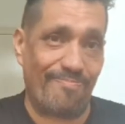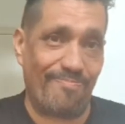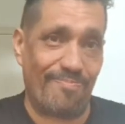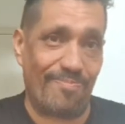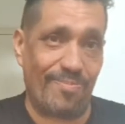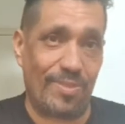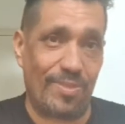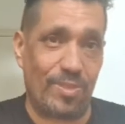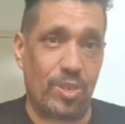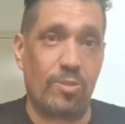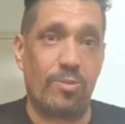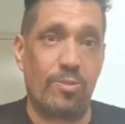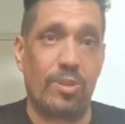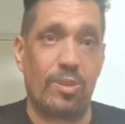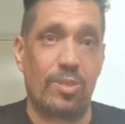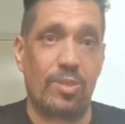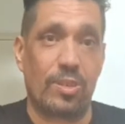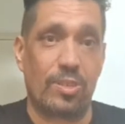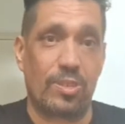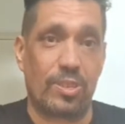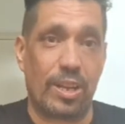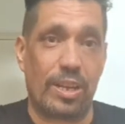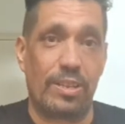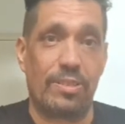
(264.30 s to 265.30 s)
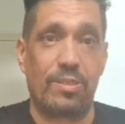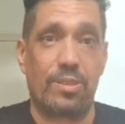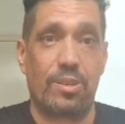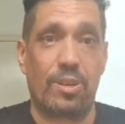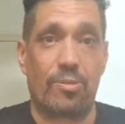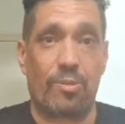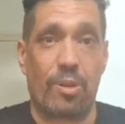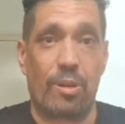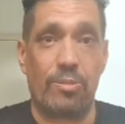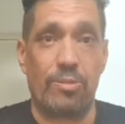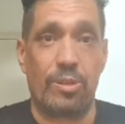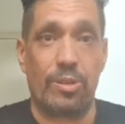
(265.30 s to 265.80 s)
as soon as I said
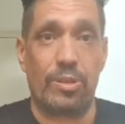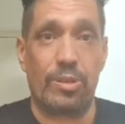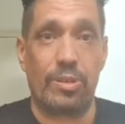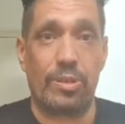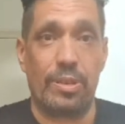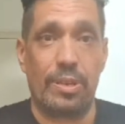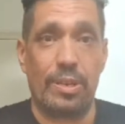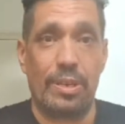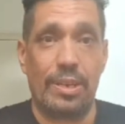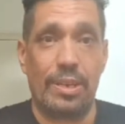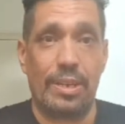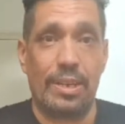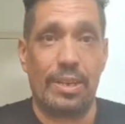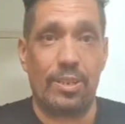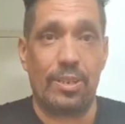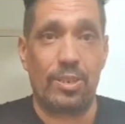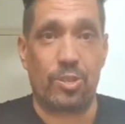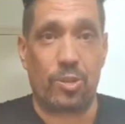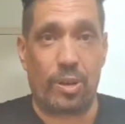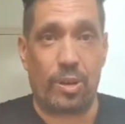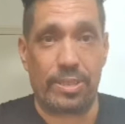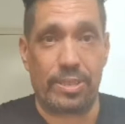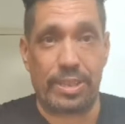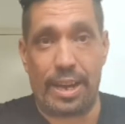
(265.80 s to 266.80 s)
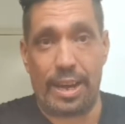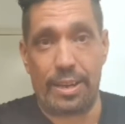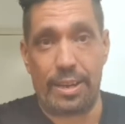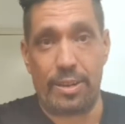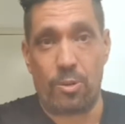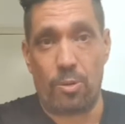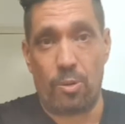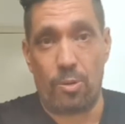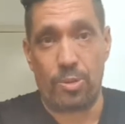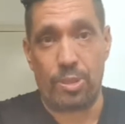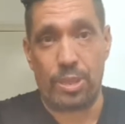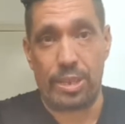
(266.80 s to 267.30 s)
Corona has died down,
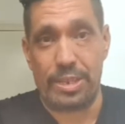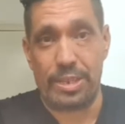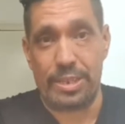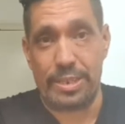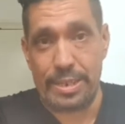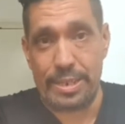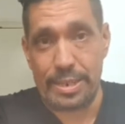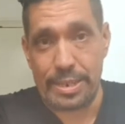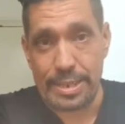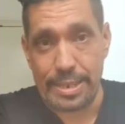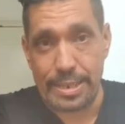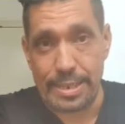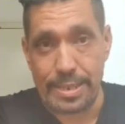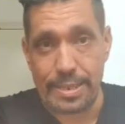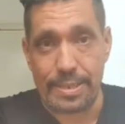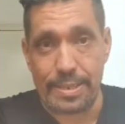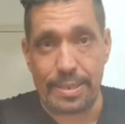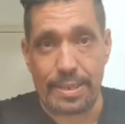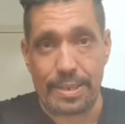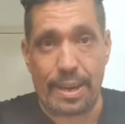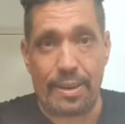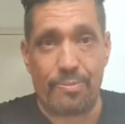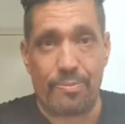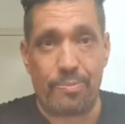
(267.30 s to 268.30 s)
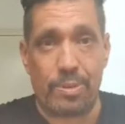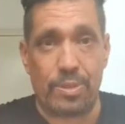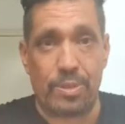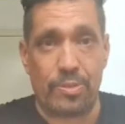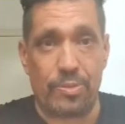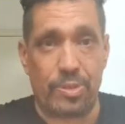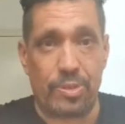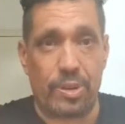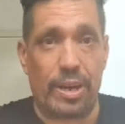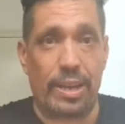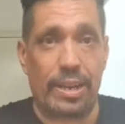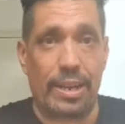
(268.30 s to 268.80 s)
or the government of
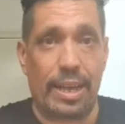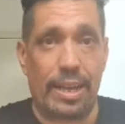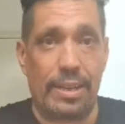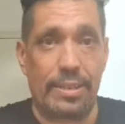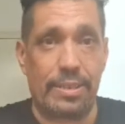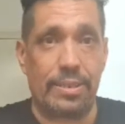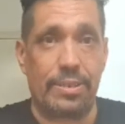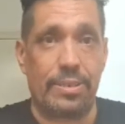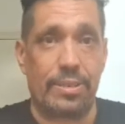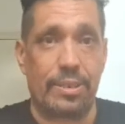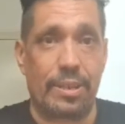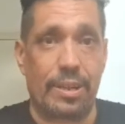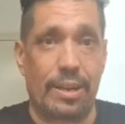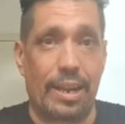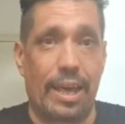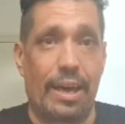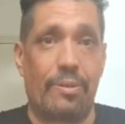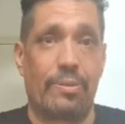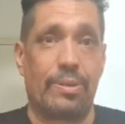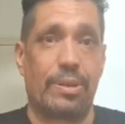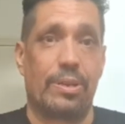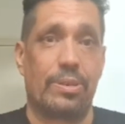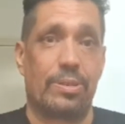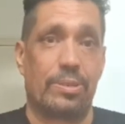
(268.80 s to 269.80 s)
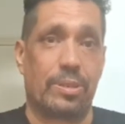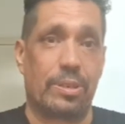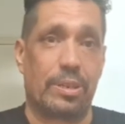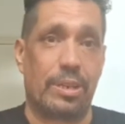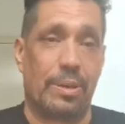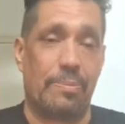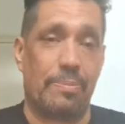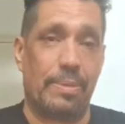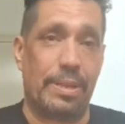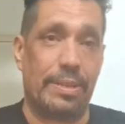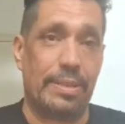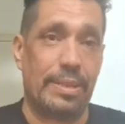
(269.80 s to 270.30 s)
Thailand is allowing us to
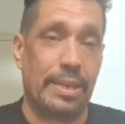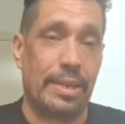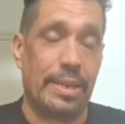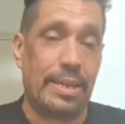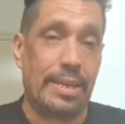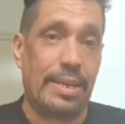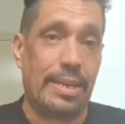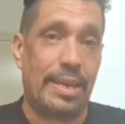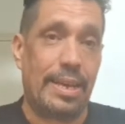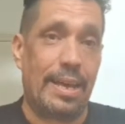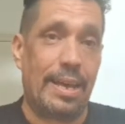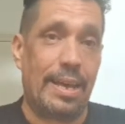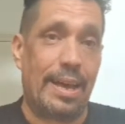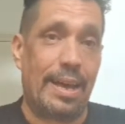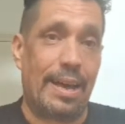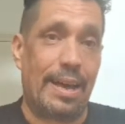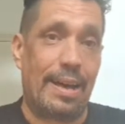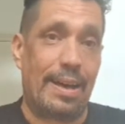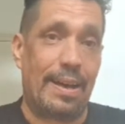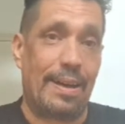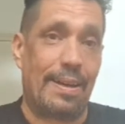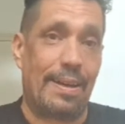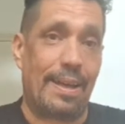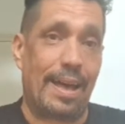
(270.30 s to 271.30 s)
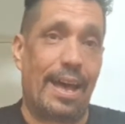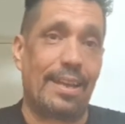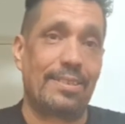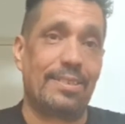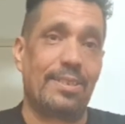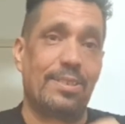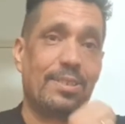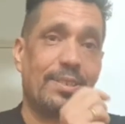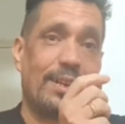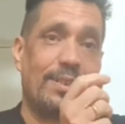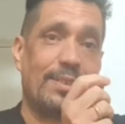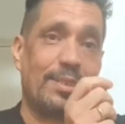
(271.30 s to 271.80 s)
come in, as
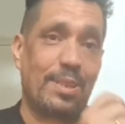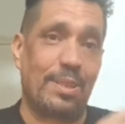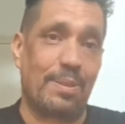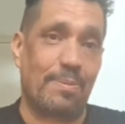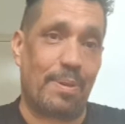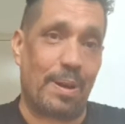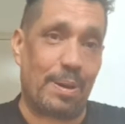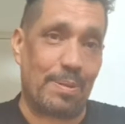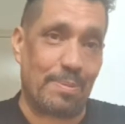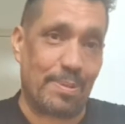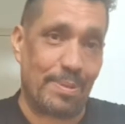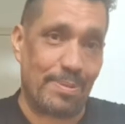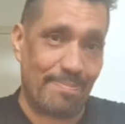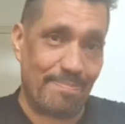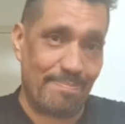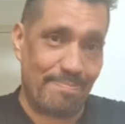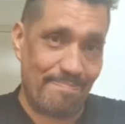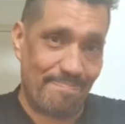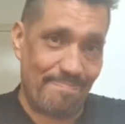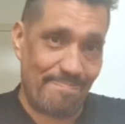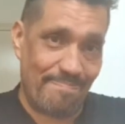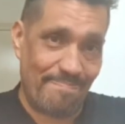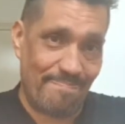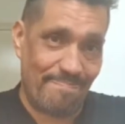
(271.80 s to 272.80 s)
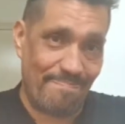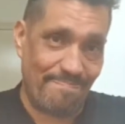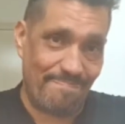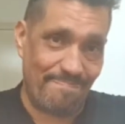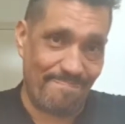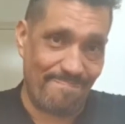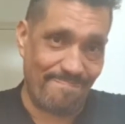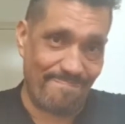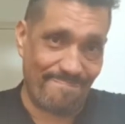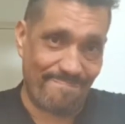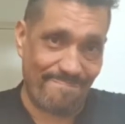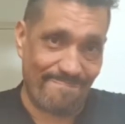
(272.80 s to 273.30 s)
it stands at the moment,
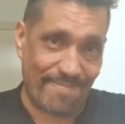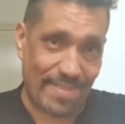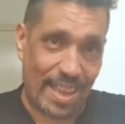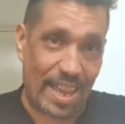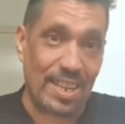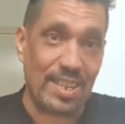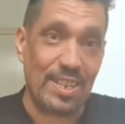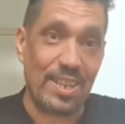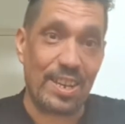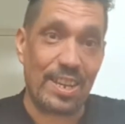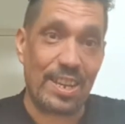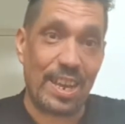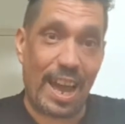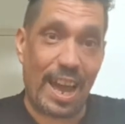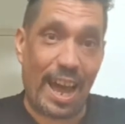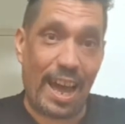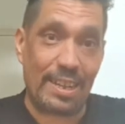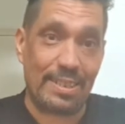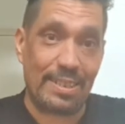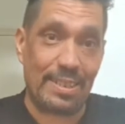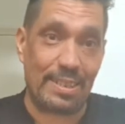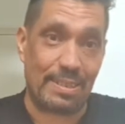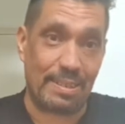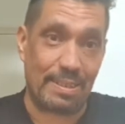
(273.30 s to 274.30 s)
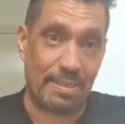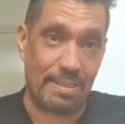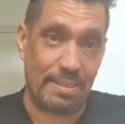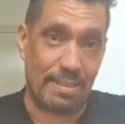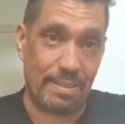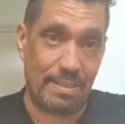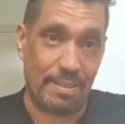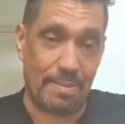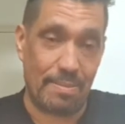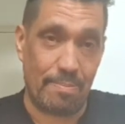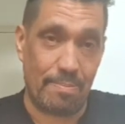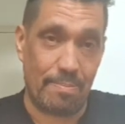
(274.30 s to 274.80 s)
you can
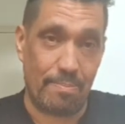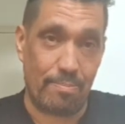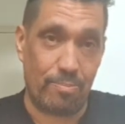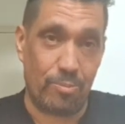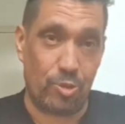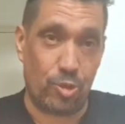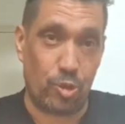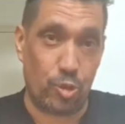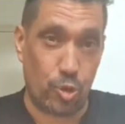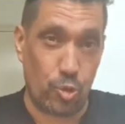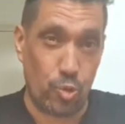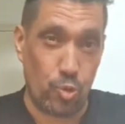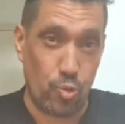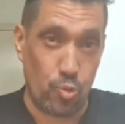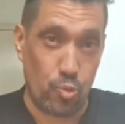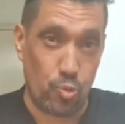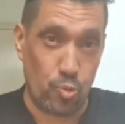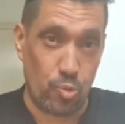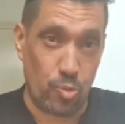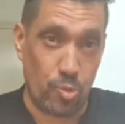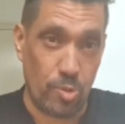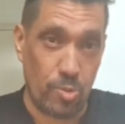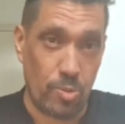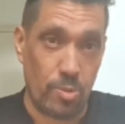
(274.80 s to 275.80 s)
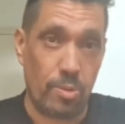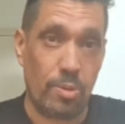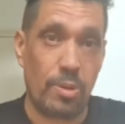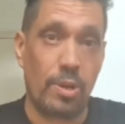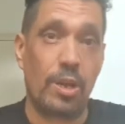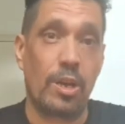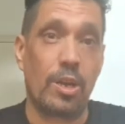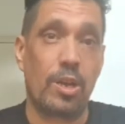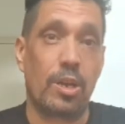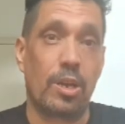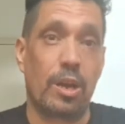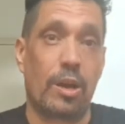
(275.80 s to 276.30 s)
soon
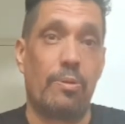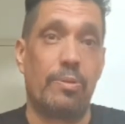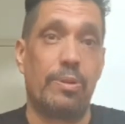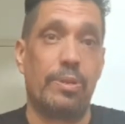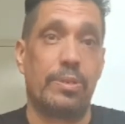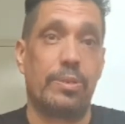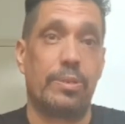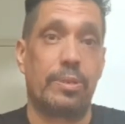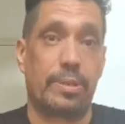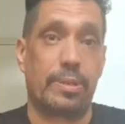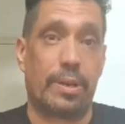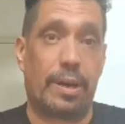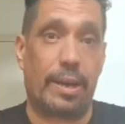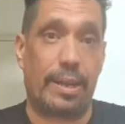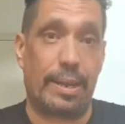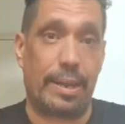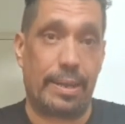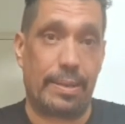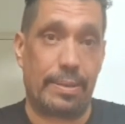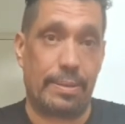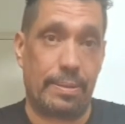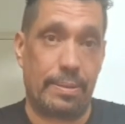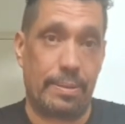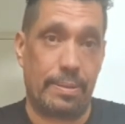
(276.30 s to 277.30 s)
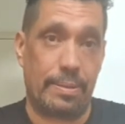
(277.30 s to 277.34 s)
go into Thailand,